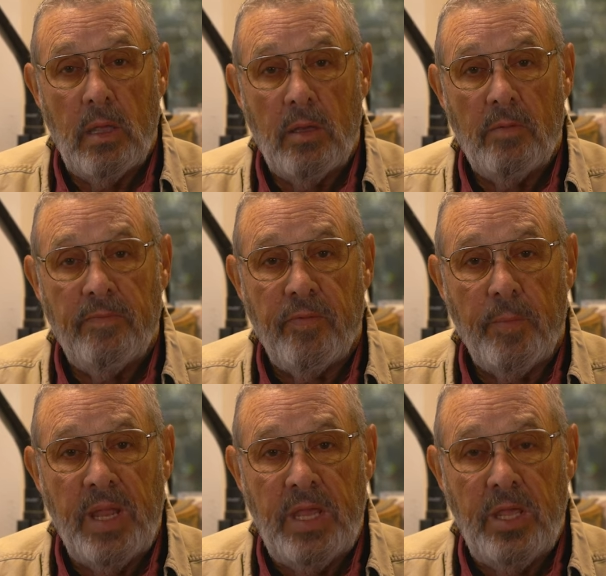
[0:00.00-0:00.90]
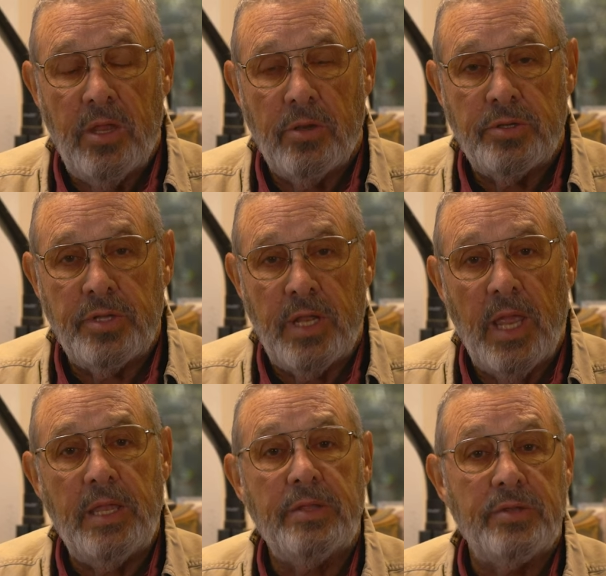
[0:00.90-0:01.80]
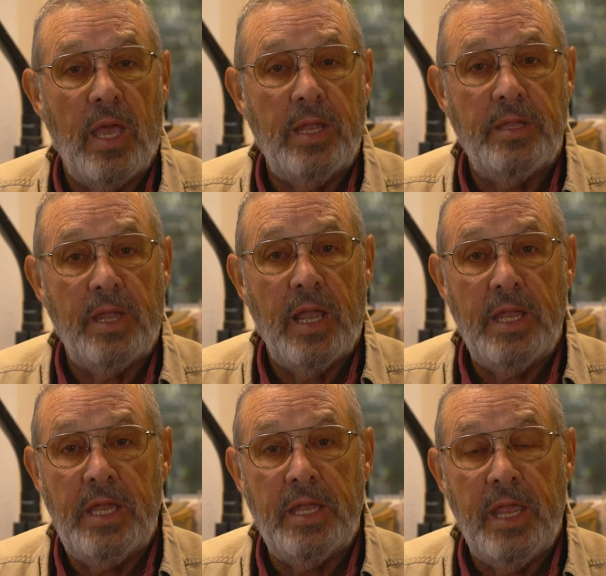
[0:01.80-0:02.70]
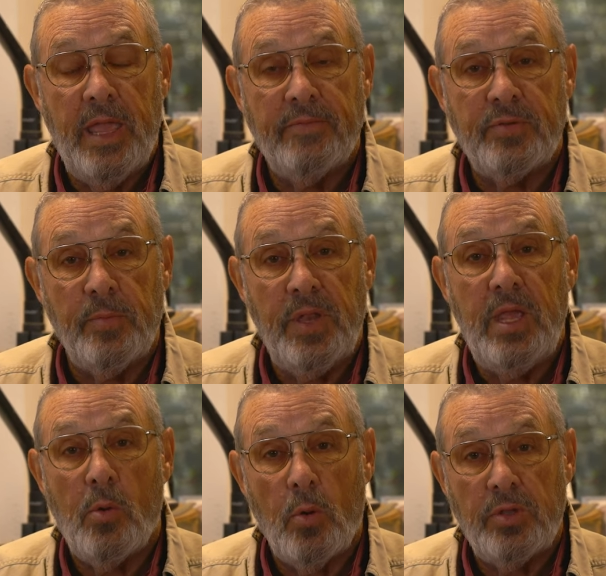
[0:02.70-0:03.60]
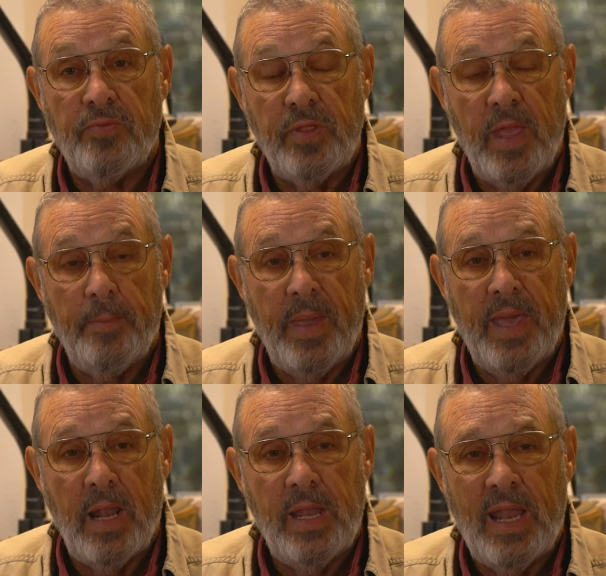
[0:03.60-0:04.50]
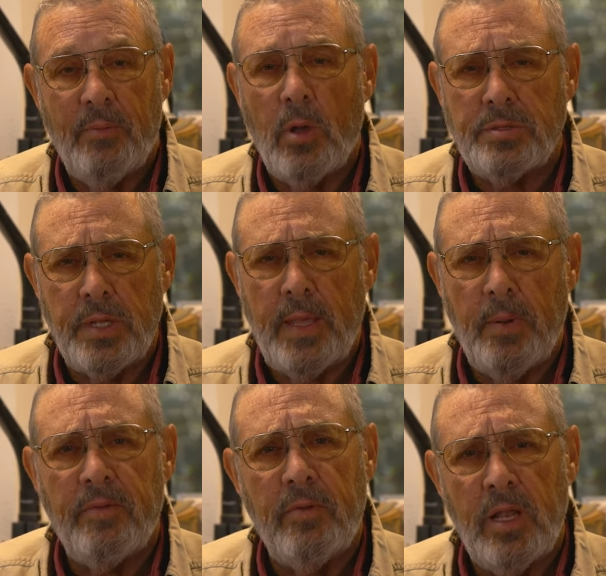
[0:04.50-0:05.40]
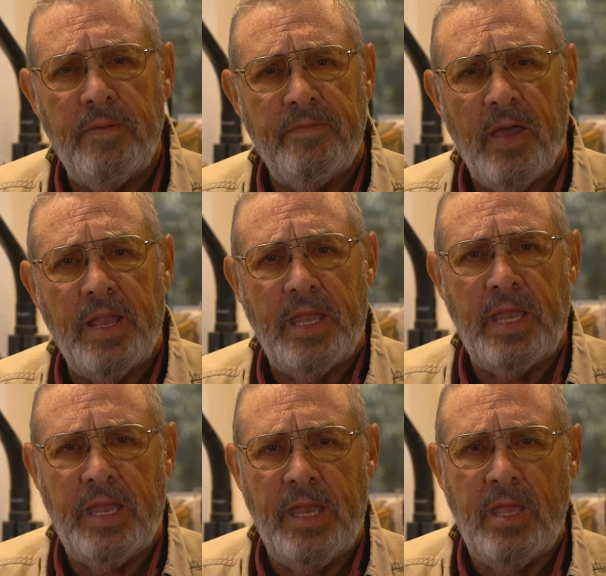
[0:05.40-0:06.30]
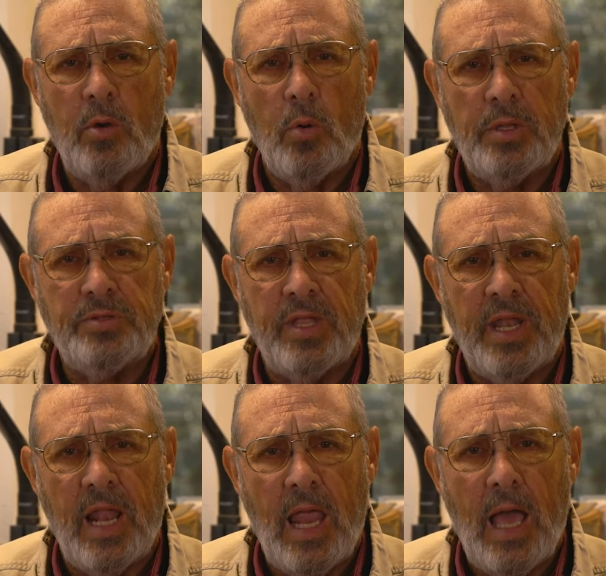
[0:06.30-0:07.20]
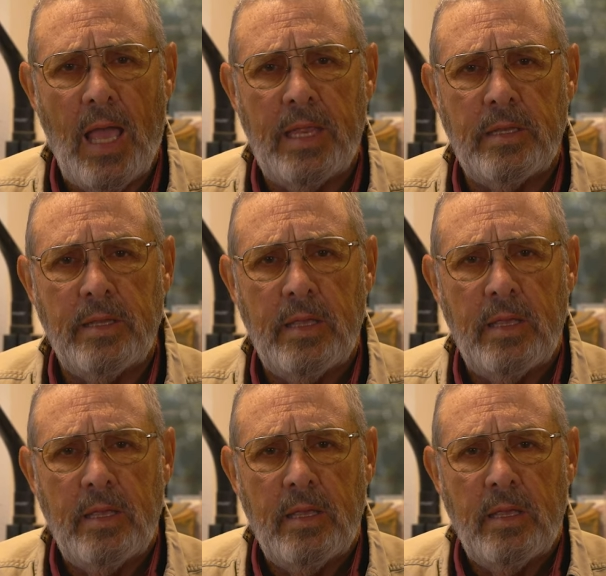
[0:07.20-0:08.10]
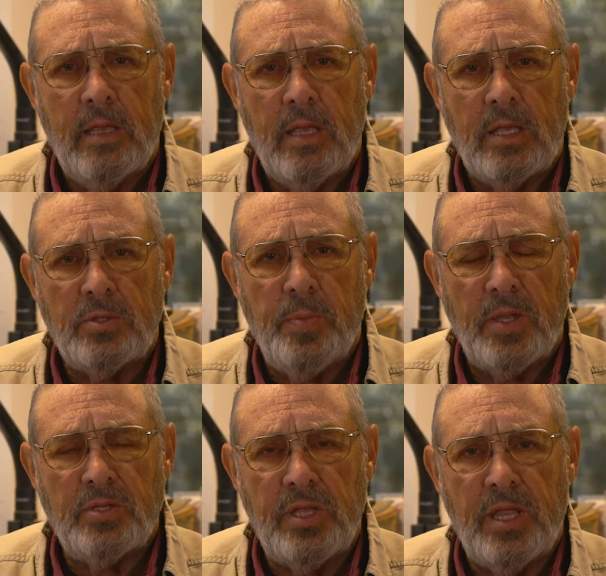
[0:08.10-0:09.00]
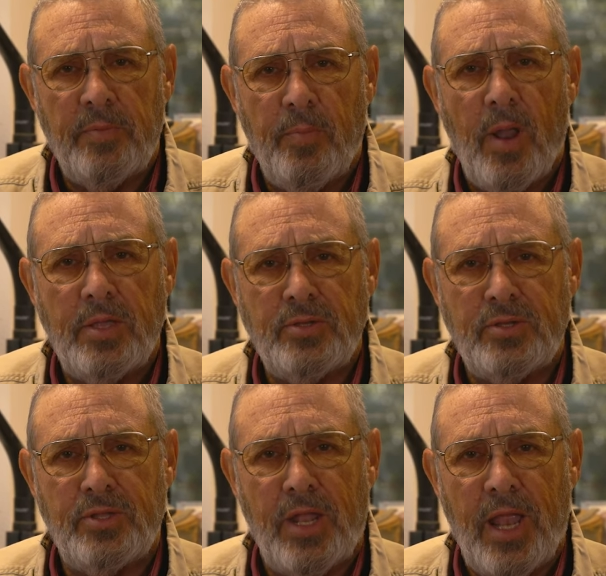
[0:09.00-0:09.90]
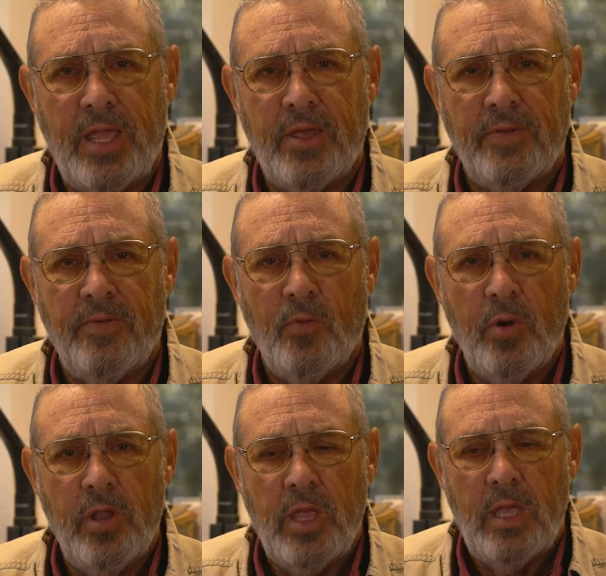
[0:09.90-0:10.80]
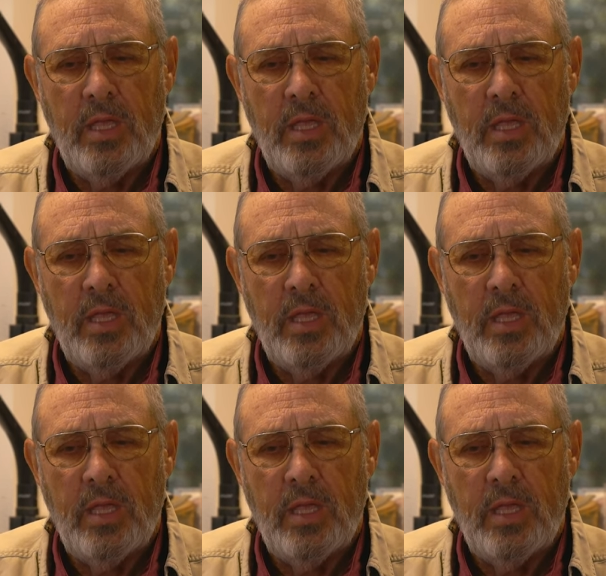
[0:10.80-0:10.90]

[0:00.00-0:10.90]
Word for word: uh, for many years, and I decided that I needed to have some decoys for that mantle. And I wasn't able to really find any decoys that I liked, especially at the prices that I could afford.